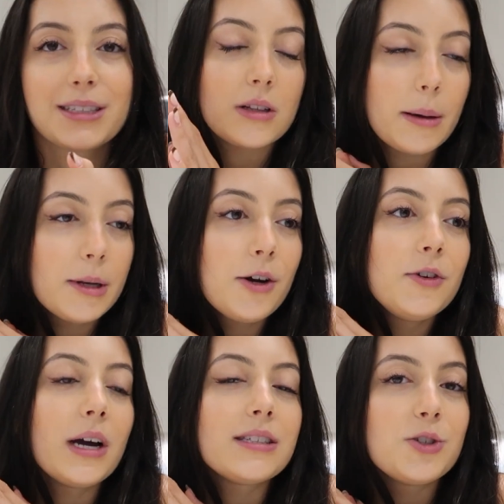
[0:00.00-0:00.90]
So let me know if you
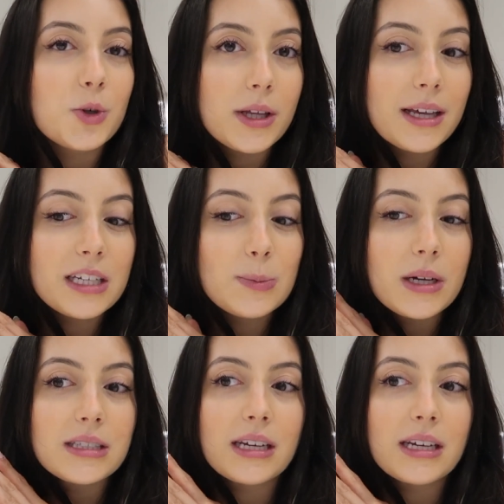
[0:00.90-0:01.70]
guys enjoyed this because I